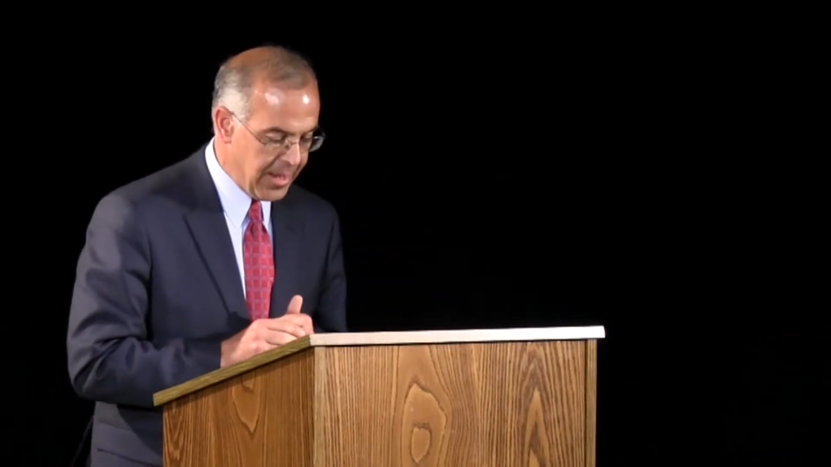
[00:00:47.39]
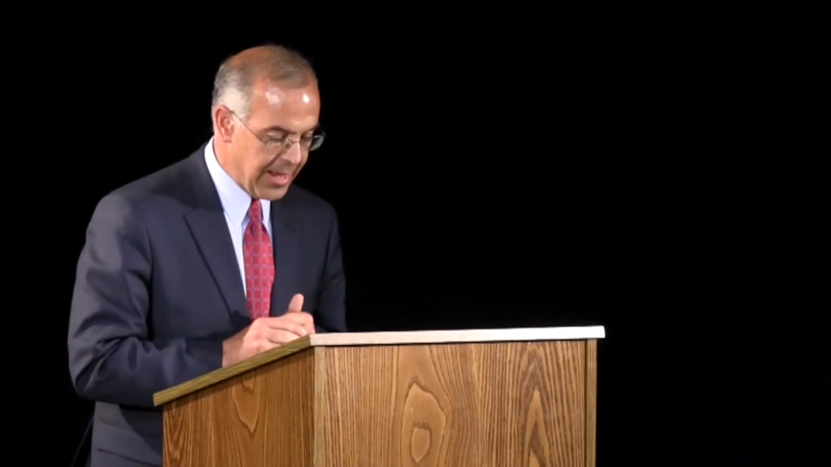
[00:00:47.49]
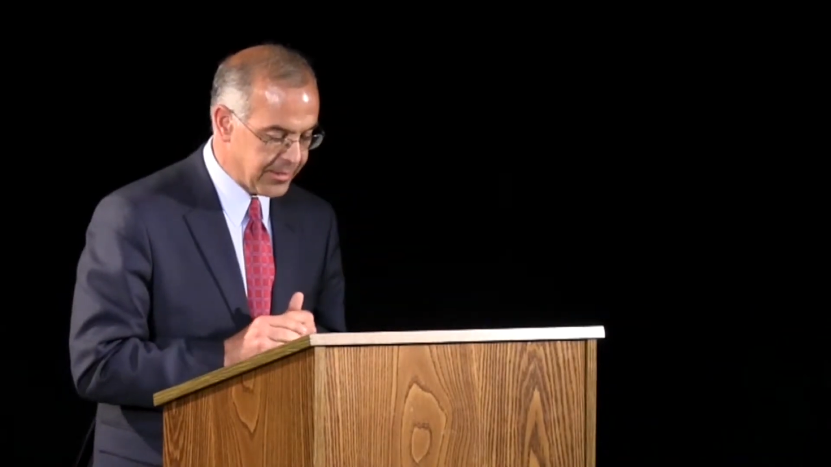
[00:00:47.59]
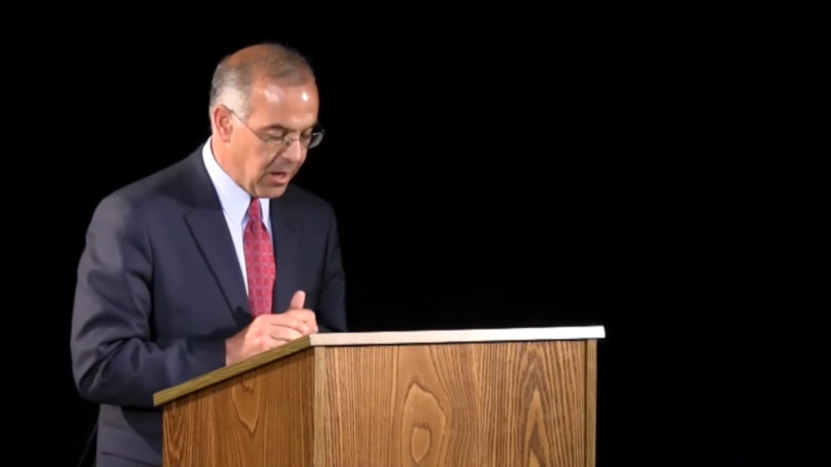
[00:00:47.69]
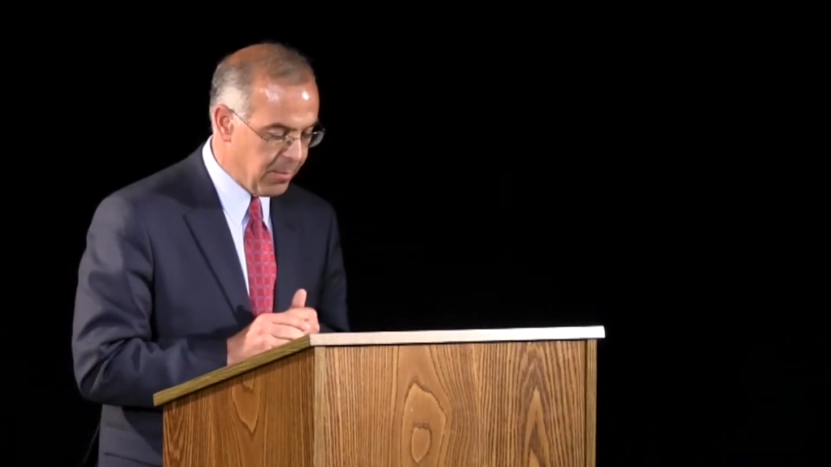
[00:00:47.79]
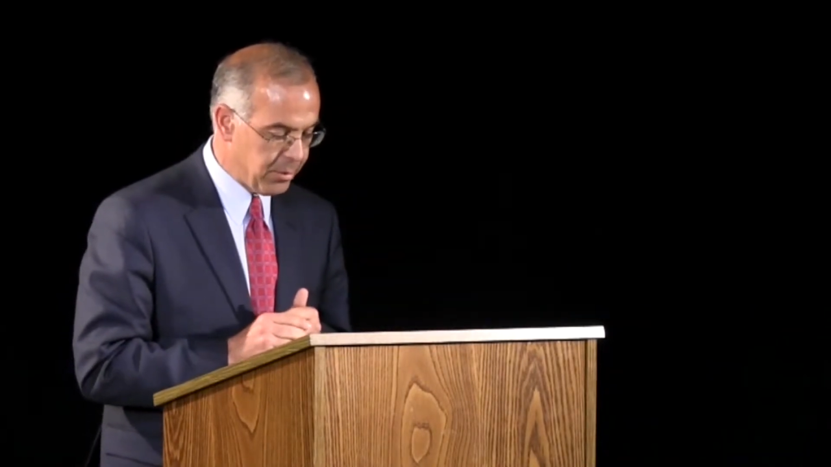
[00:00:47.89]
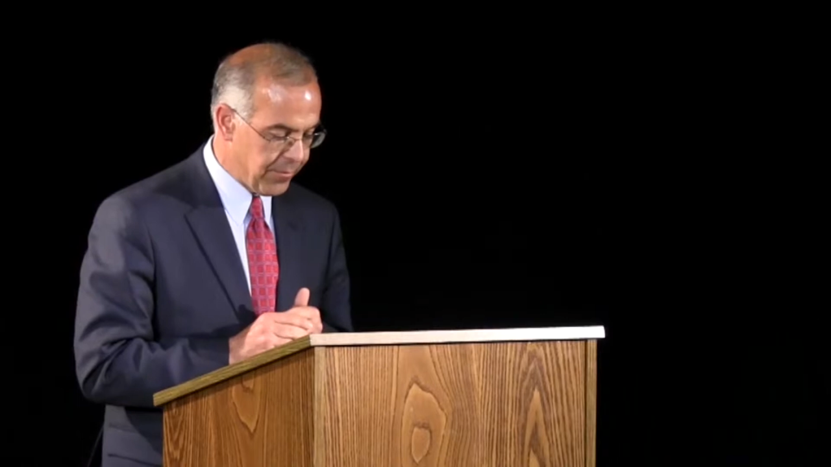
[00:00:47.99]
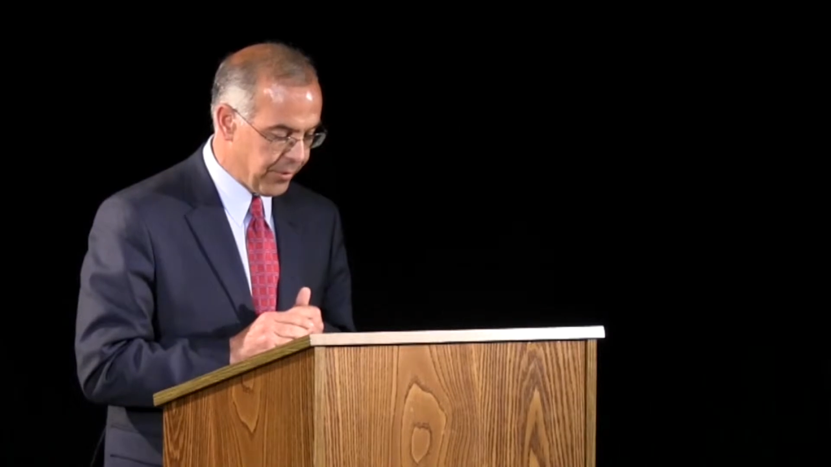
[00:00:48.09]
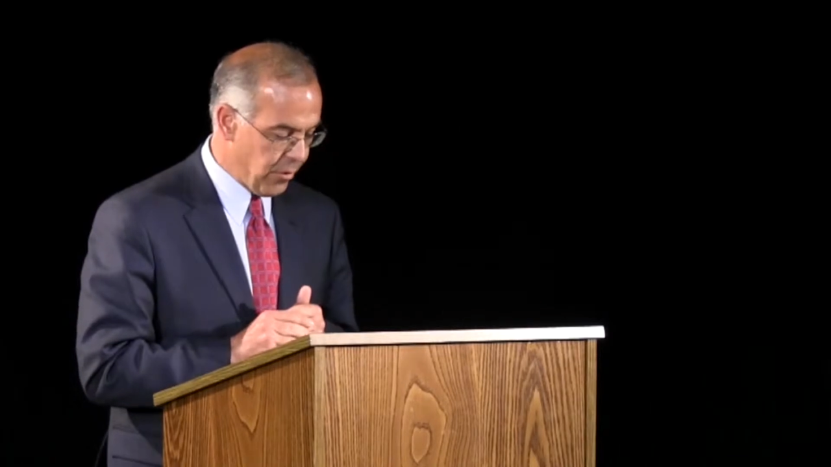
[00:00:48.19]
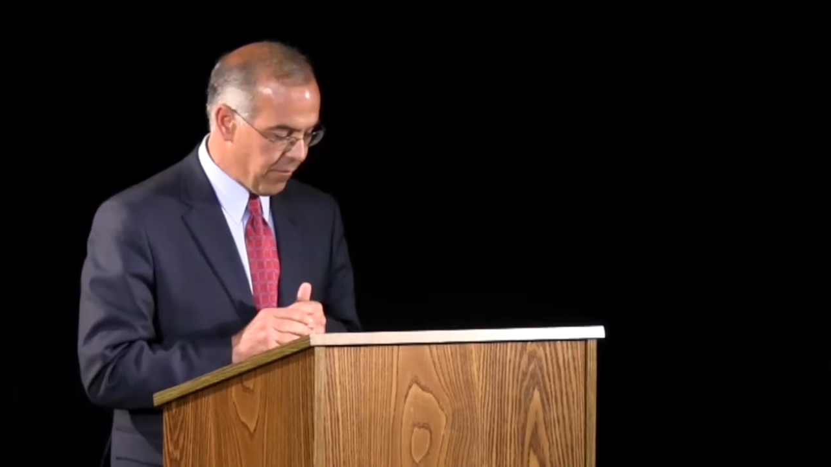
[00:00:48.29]
has a
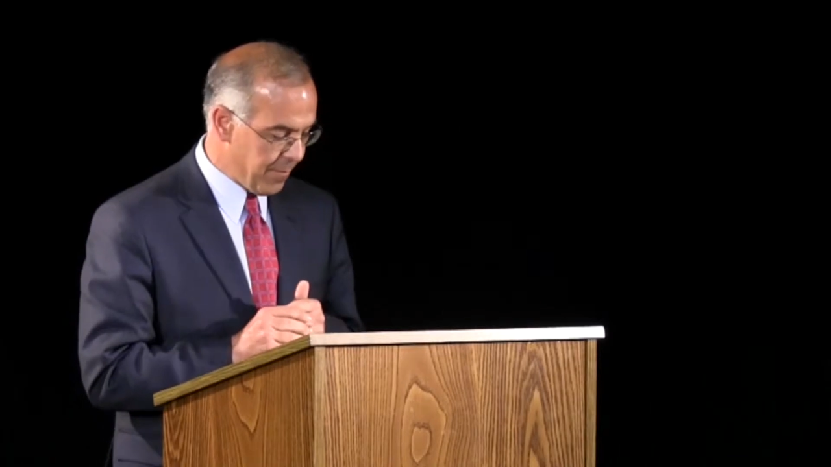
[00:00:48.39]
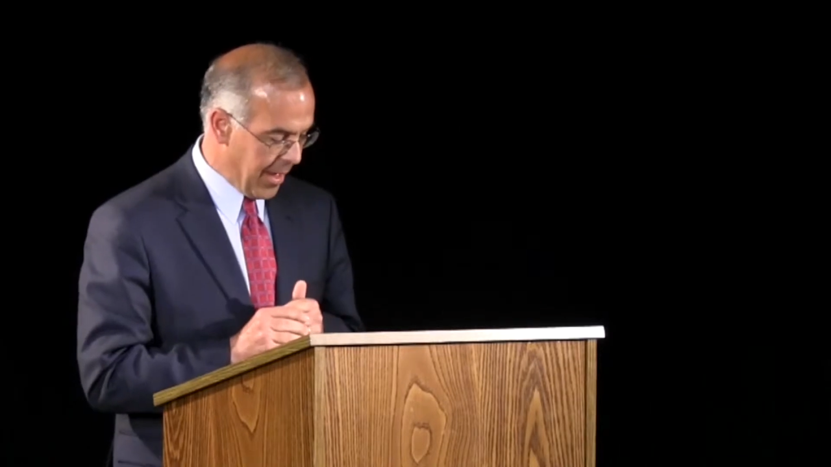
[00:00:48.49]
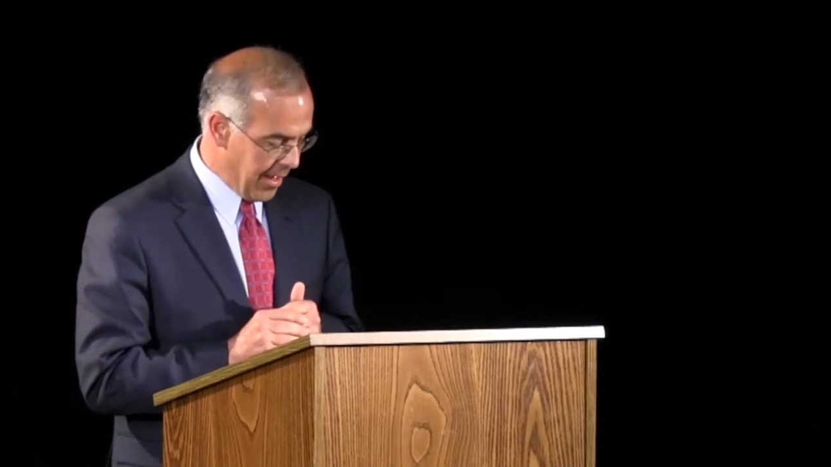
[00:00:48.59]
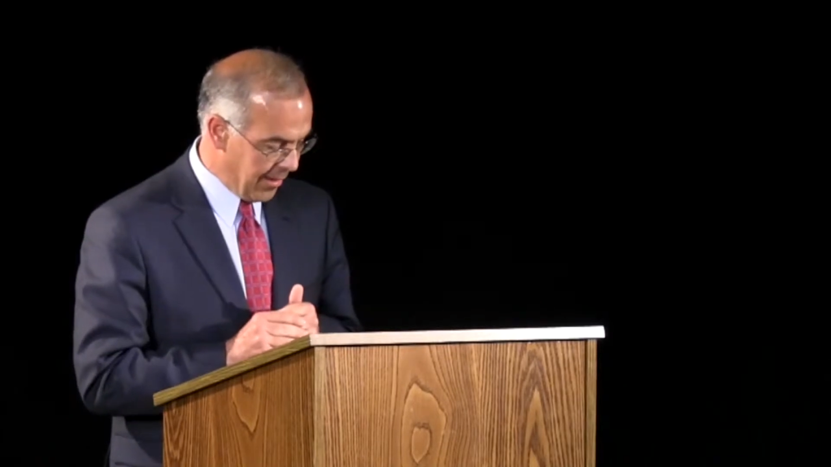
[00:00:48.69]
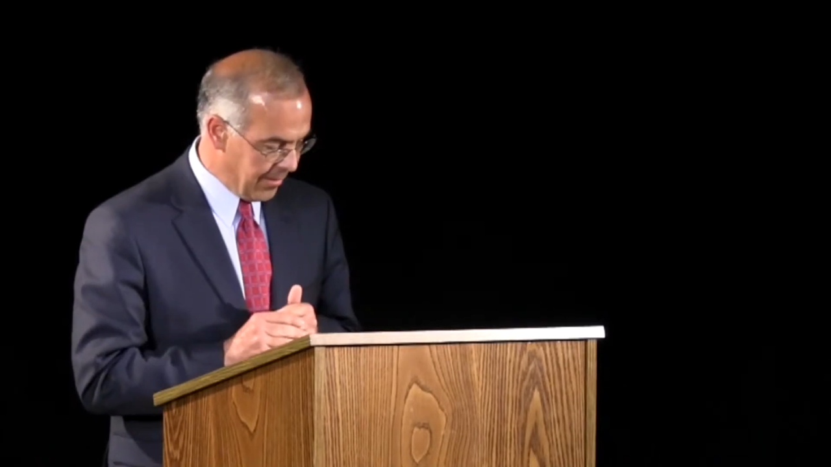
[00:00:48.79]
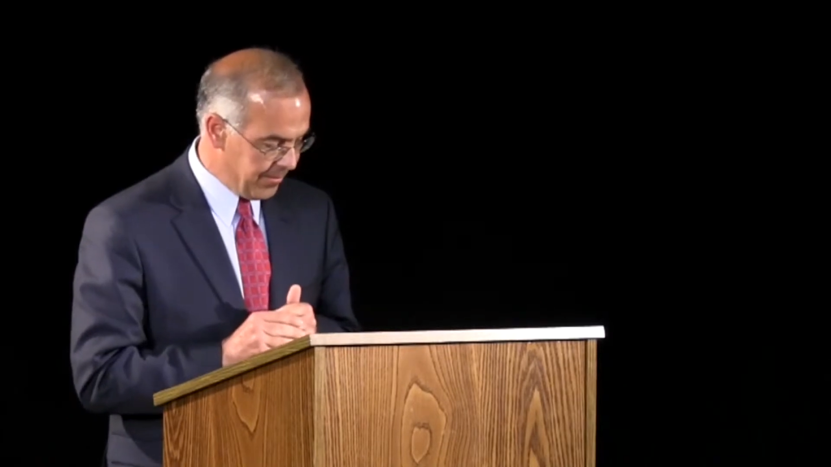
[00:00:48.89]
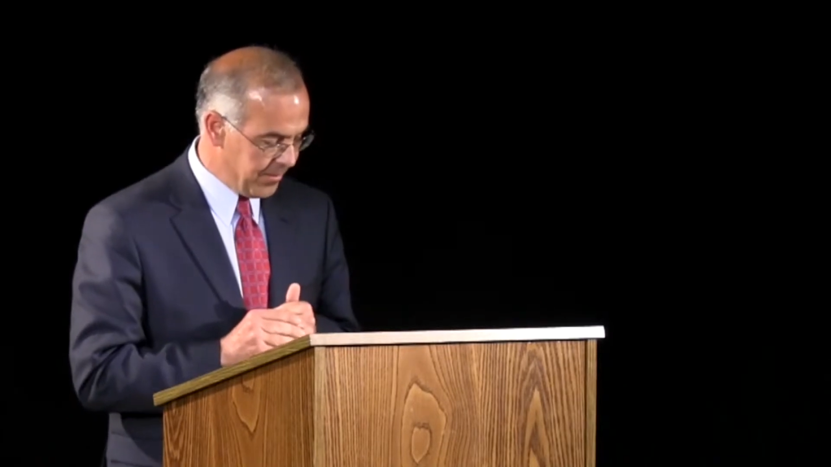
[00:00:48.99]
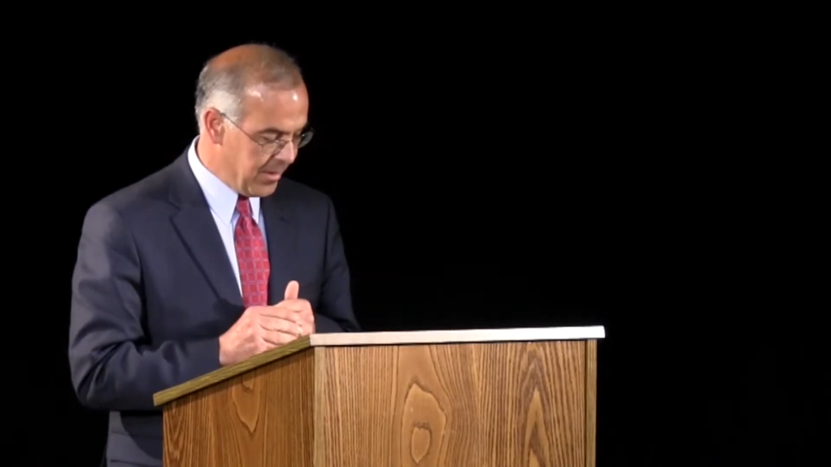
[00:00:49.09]
humbler view of man,